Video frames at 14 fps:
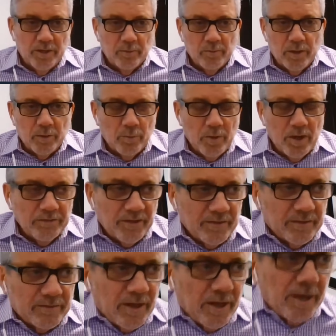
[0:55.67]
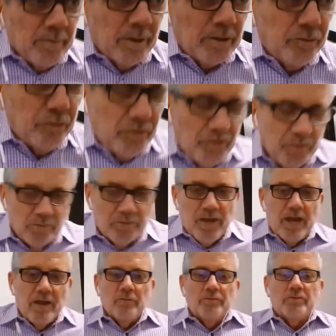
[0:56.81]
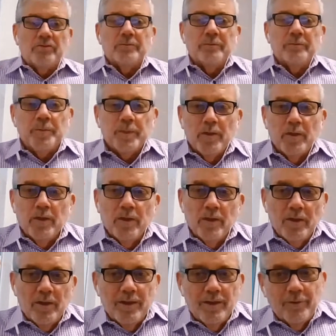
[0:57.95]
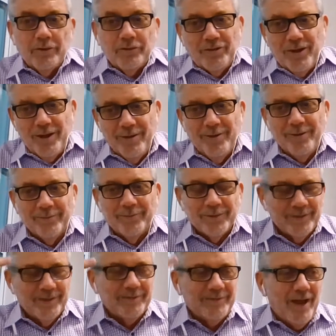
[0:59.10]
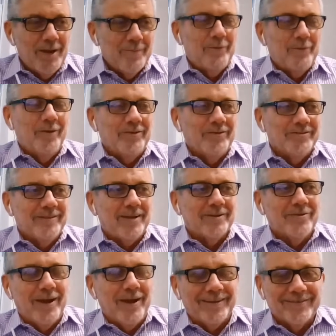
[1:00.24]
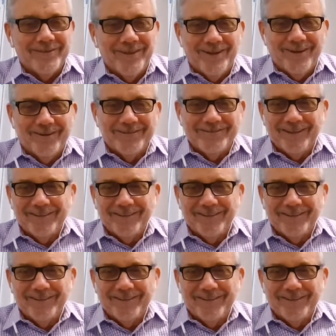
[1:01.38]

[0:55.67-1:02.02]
it was at the time in 2000, which the timing wasn't that great. So